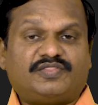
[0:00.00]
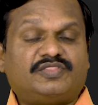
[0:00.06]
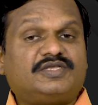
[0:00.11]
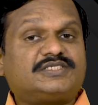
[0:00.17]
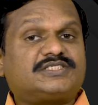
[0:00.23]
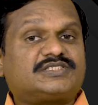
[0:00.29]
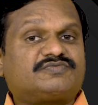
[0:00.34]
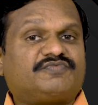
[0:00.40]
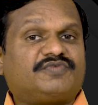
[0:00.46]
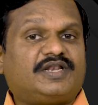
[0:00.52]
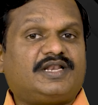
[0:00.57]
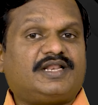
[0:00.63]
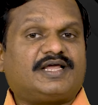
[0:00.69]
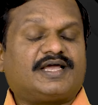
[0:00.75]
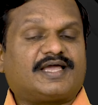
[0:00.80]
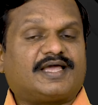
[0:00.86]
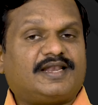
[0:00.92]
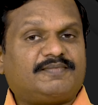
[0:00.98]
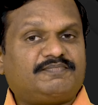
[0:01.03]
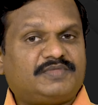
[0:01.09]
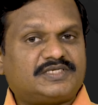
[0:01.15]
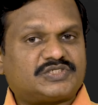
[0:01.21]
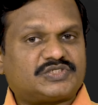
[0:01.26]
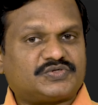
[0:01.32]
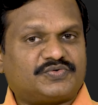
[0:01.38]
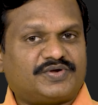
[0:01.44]
This will help the
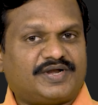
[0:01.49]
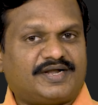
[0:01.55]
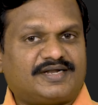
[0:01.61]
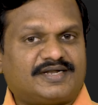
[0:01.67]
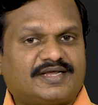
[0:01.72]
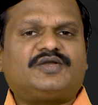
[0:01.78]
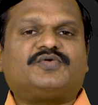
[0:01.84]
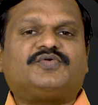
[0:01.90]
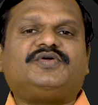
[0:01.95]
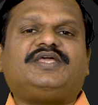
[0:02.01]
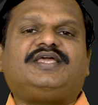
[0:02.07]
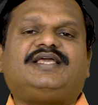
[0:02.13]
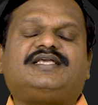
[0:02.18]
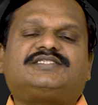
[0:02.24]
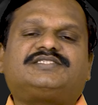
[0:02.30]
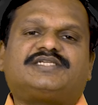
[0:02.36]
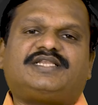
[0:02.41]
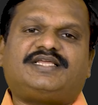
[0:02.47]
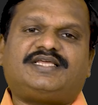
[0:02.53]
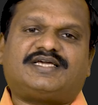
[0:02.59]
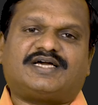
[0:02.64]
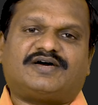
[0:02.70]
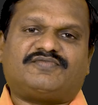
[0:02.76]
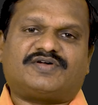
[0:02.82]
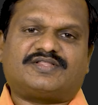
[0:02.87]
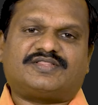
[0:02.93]
student to easily
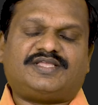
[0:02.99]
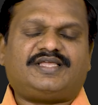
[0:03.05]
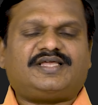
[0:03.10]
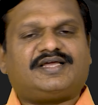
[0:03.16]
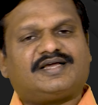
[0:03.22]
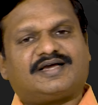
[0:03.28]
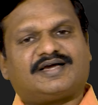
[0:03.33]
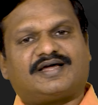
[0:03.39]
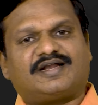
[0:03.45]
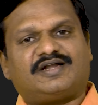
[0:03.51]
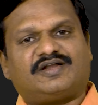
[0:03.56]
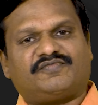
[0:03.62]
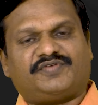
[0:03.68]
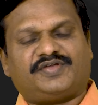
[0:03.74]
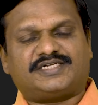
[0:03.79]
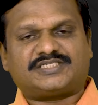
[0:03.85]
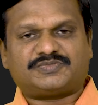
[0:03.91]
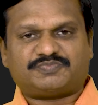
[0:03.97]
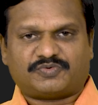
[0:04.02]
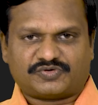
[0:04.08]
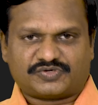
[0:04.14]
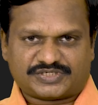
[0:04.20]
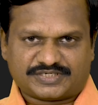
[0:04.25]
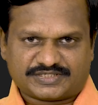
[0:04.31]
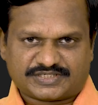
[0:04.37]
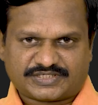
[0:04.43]
cover the current affairs
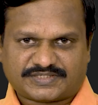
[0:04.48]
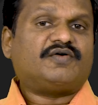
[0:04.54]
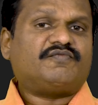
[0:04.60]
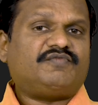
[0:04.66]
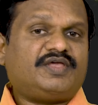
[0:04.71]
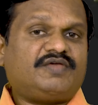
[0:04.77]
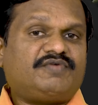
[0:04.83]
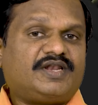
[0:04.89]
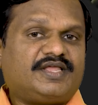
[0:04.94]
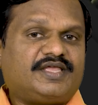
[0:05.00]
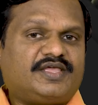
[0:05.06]
portions. We will